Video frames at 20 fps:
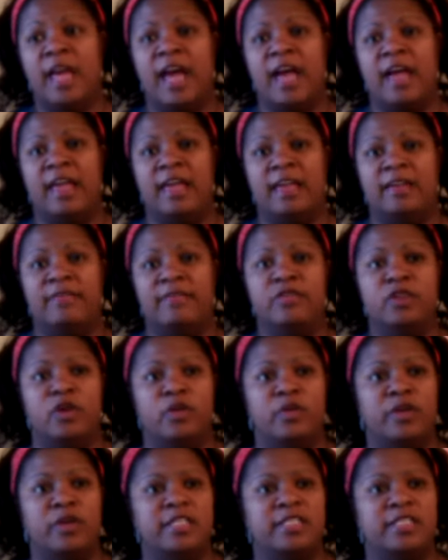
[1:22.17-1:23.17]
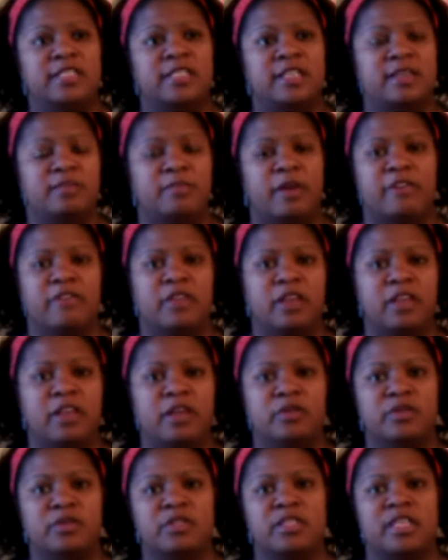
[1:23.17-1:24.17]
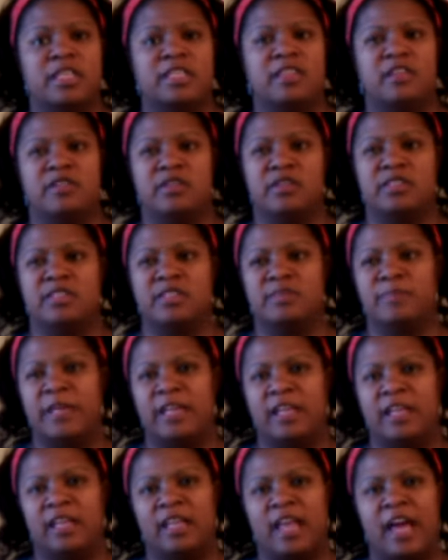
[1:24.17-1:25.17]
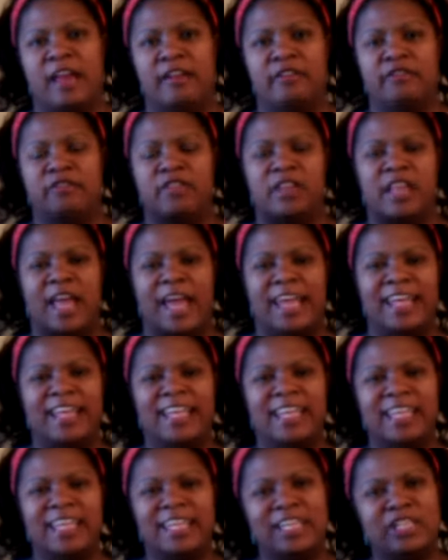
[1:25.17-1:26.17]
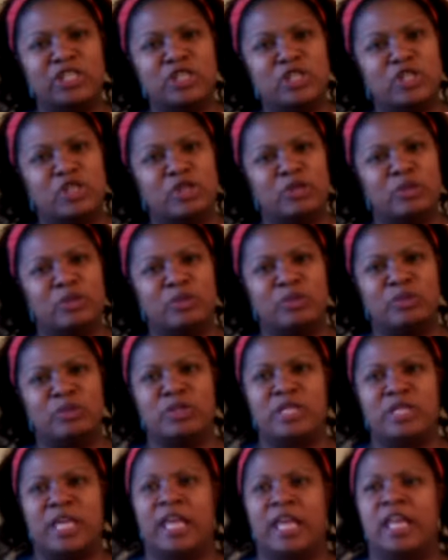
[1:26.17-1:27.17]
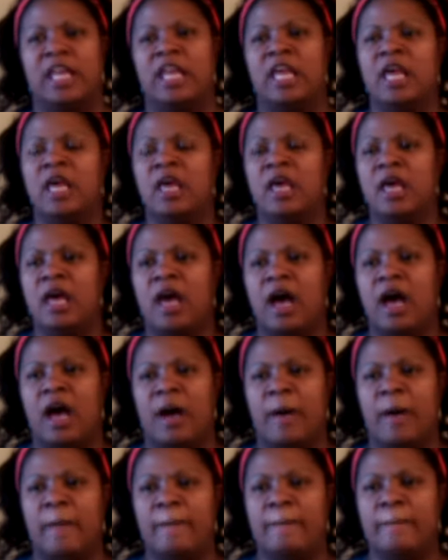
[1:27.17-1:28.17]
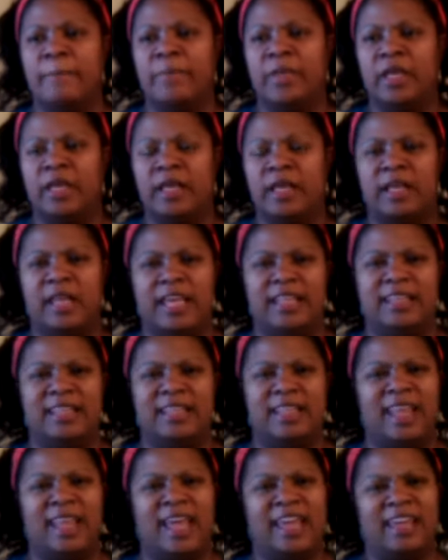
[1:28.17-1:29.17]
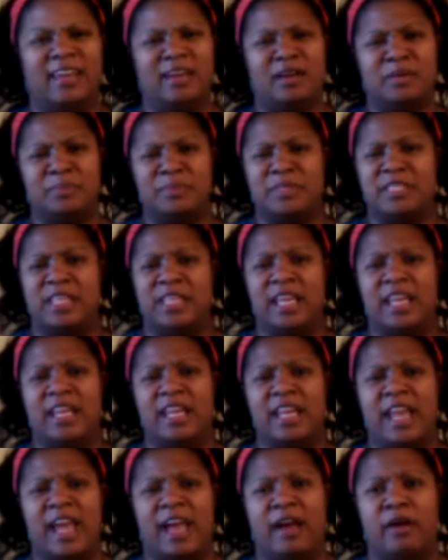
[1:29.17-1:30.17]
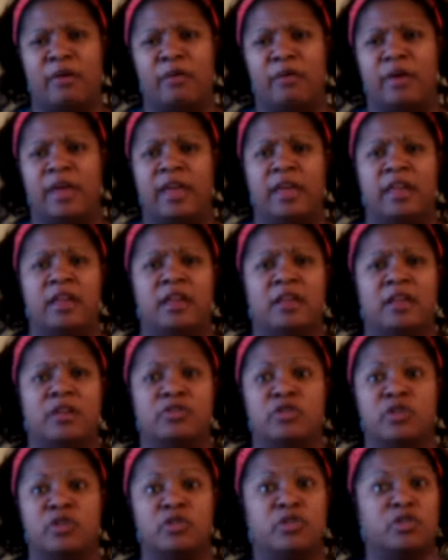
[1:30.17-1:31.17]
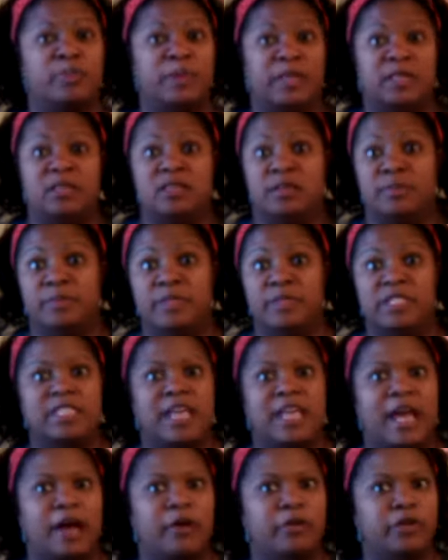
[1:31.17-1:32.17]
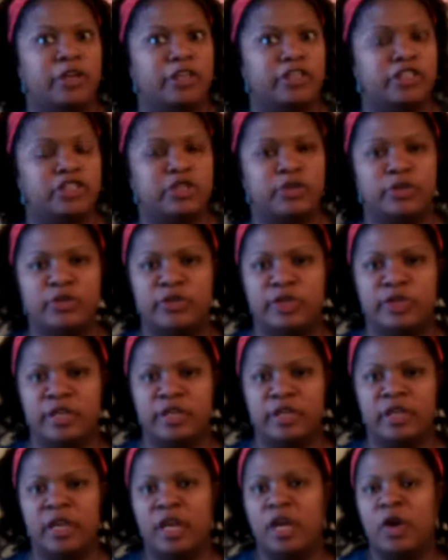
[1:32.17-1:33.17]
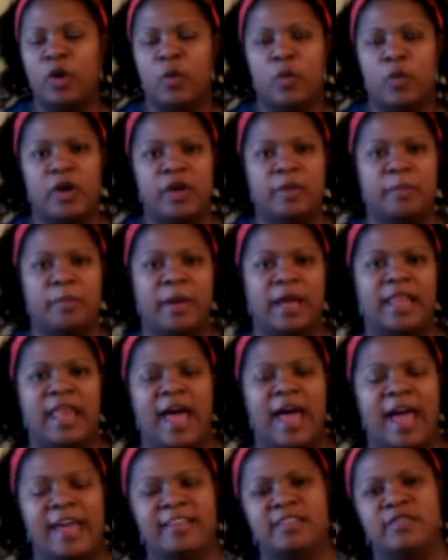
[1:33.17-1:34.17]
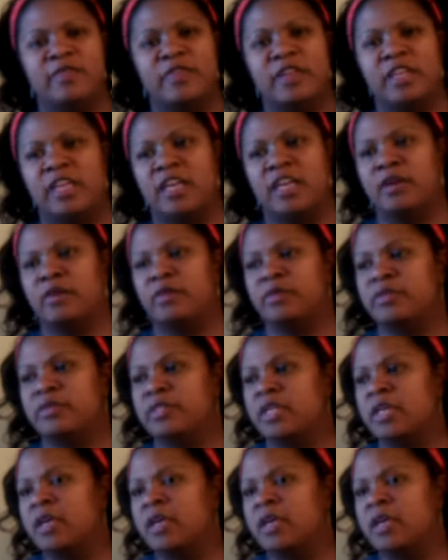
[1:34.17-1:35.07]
I noticed in my videos that there's been a lot of lighting issues, and like the light comes in and out, and there's also been some sound issues in one of my last videos.